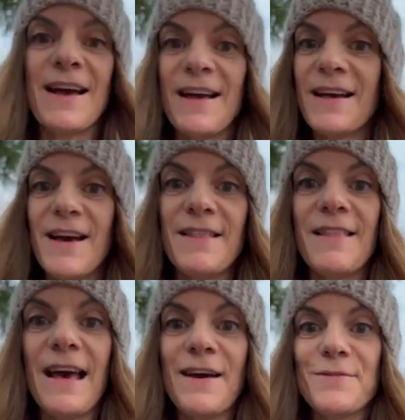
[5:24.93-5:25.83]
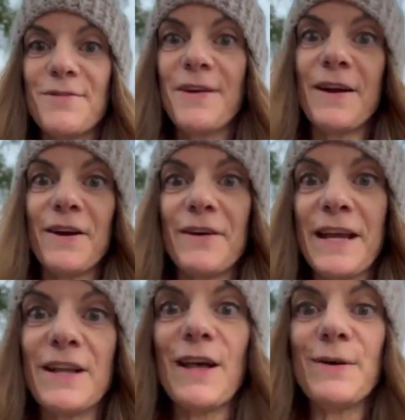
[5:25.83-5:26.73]
Cut that very
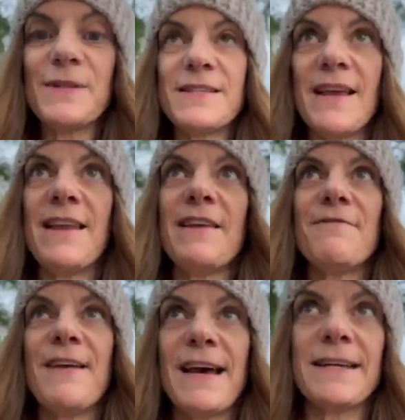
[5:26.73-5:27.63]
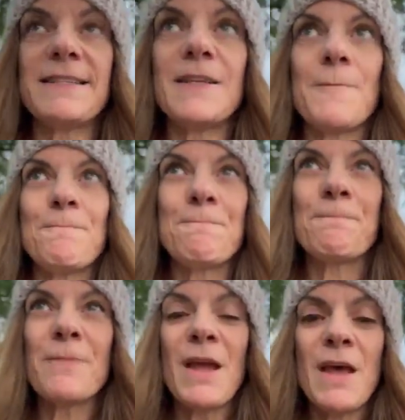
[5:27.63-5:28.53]
close, and in fact
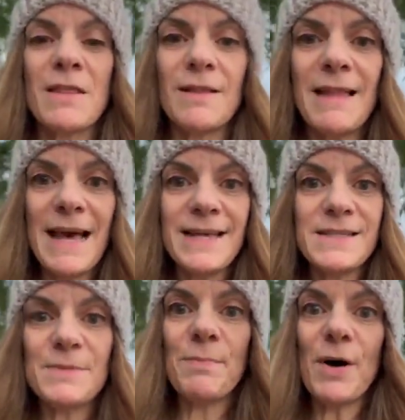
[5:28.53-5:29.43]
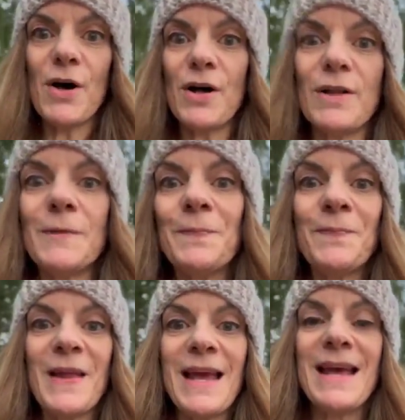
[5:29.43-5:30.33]
the last ball
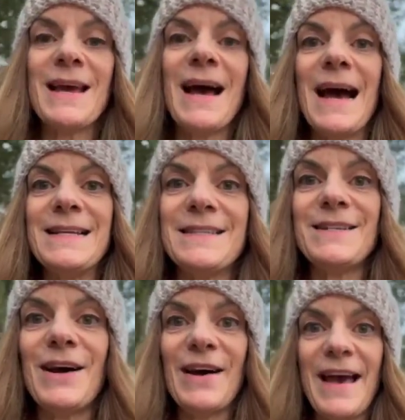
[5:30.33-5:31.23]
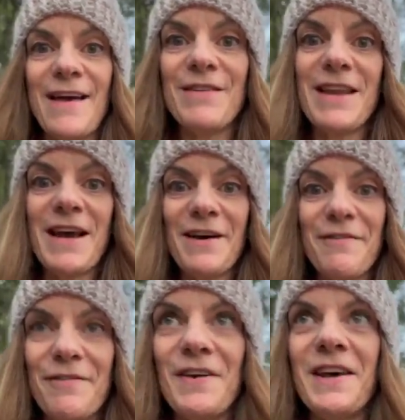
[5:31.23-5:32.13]
I did not have
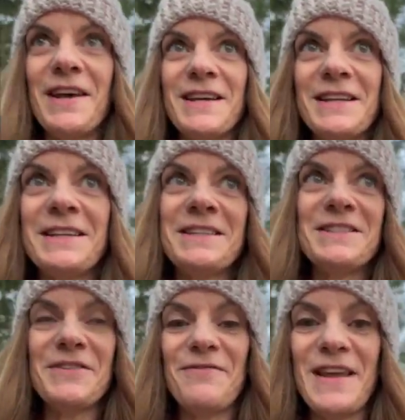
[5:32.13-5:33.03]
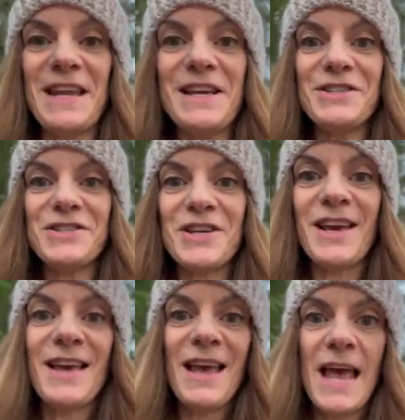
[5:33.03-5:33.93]
enough to finish,
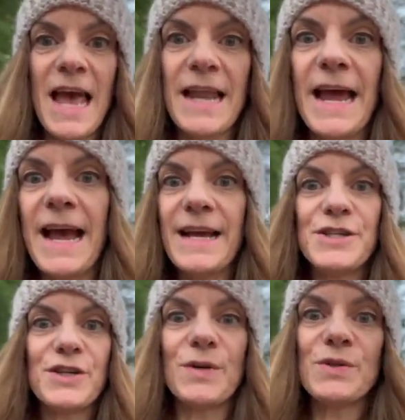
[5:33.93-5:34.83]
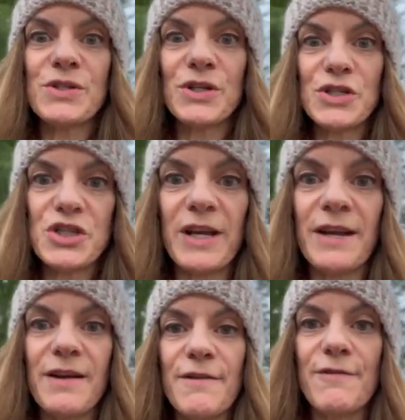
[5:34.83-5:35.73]
and I had to go
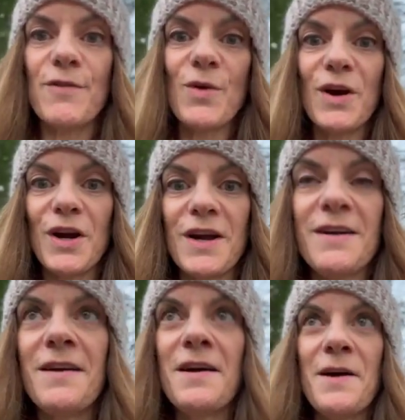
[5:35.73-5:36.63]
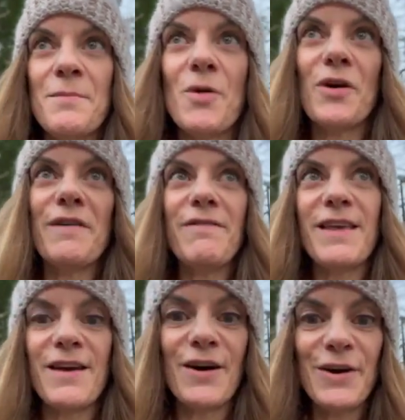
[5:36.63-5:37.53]
searching for more of the
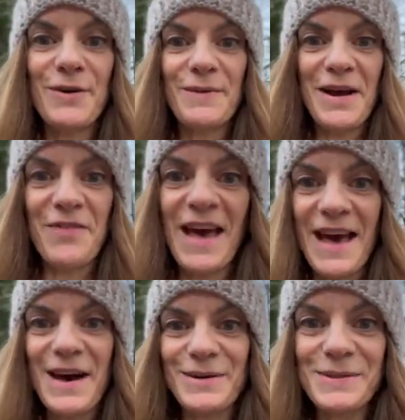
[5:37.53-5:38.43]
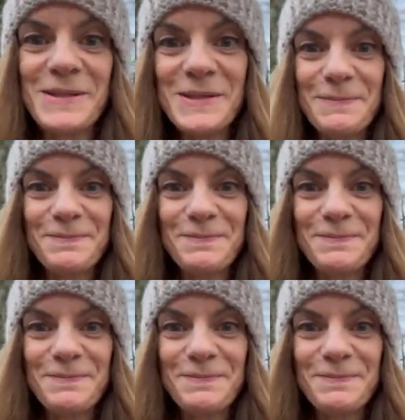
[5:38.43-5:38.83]
yarn around the house,